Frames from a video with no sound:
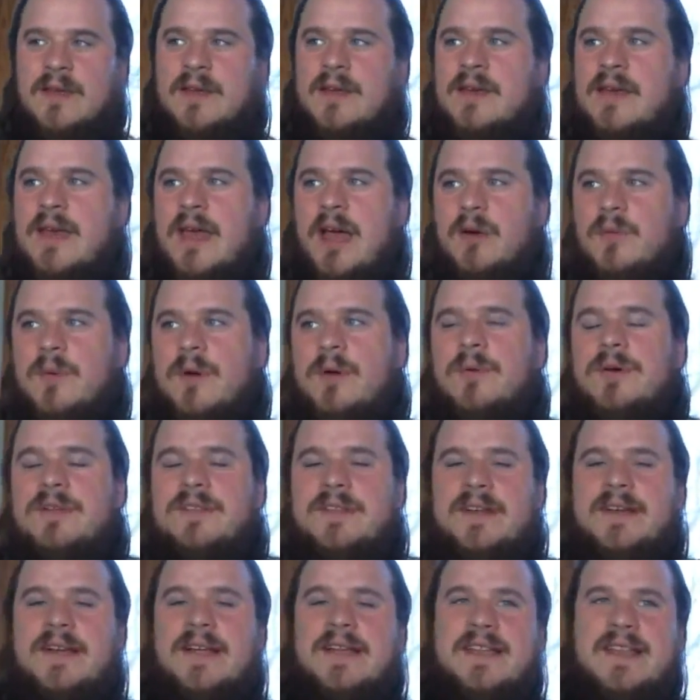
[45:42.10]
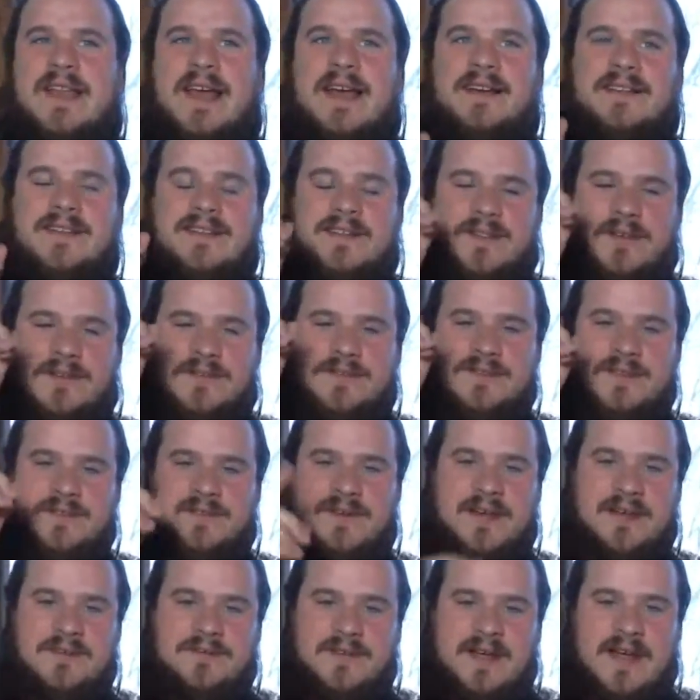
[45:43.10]
And we want to connect to those
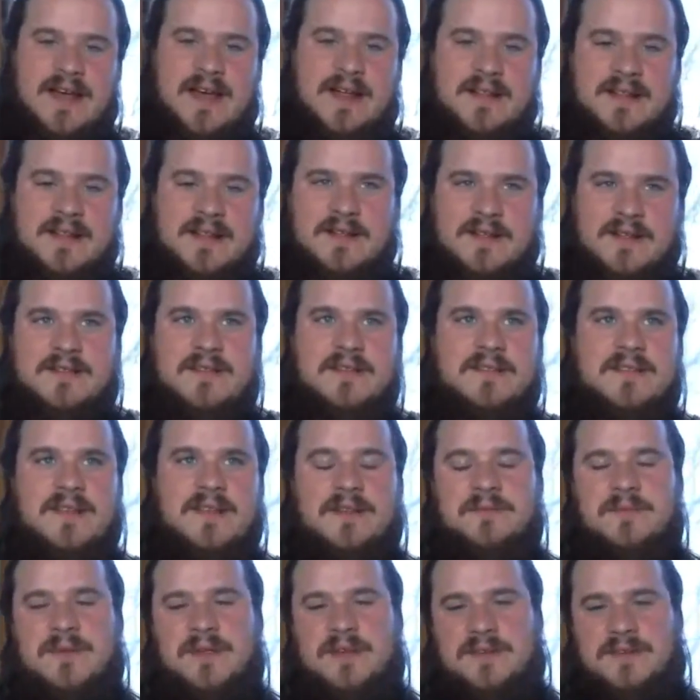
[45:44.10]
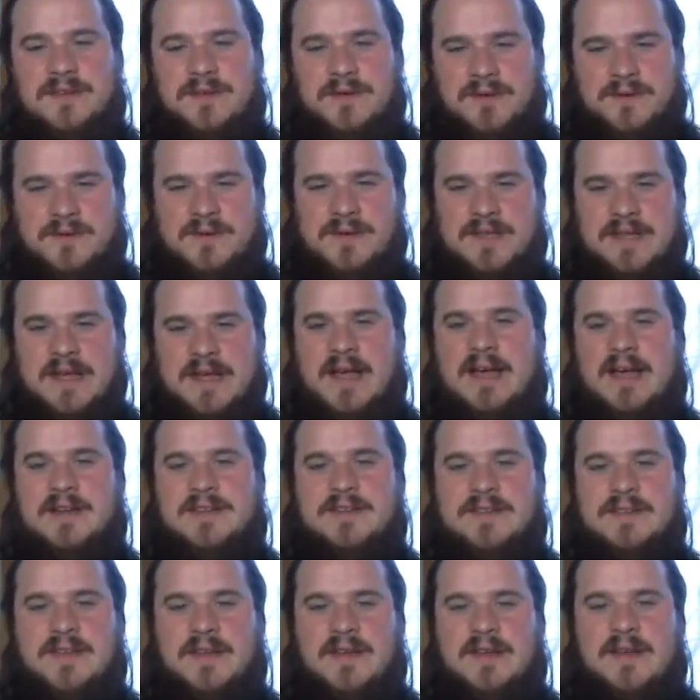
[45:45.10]
divine realities instead of being too
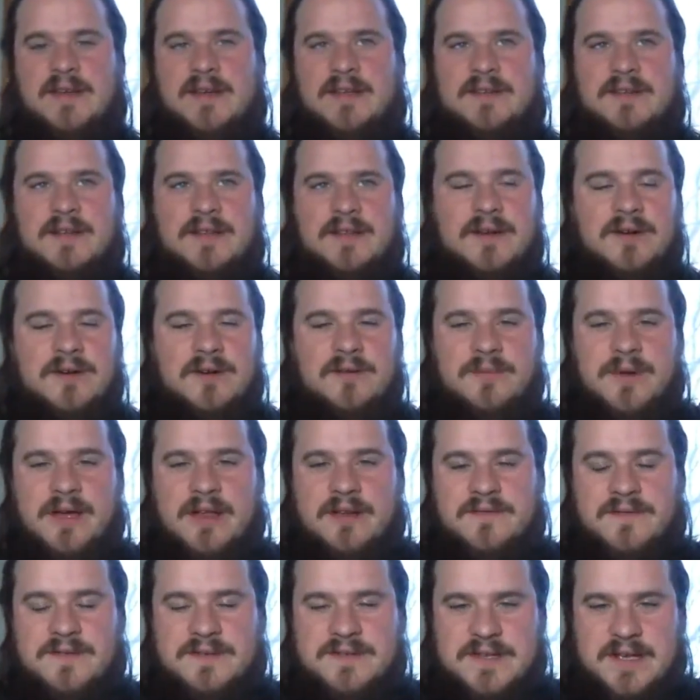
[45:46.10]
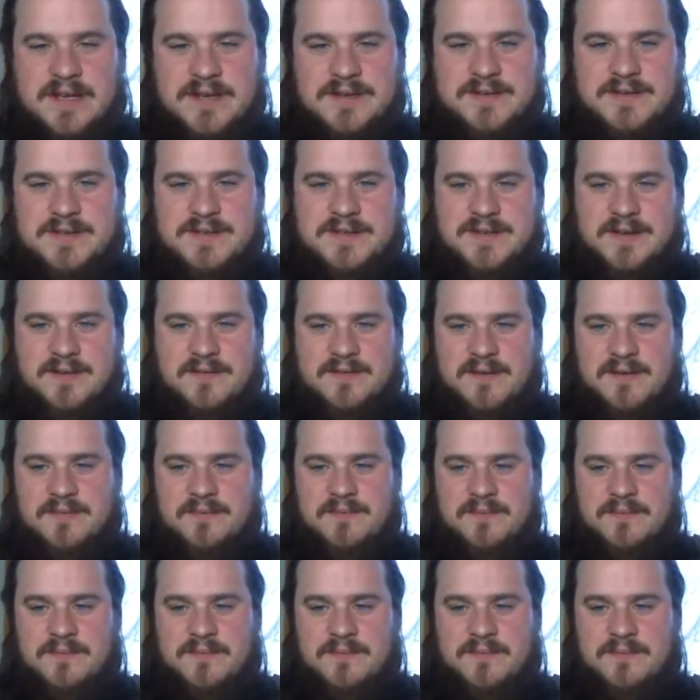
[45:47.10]
attached to lower manifestations of them.